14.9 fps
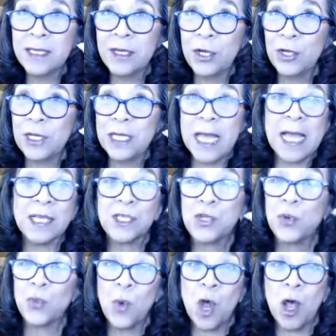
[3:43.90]
last
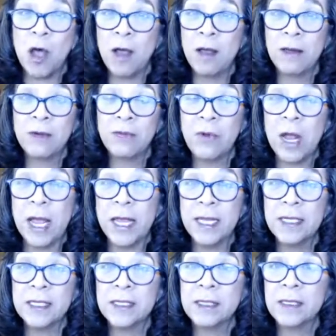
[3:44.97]
hurrah,
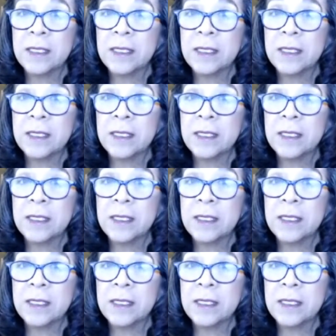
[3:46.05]
right?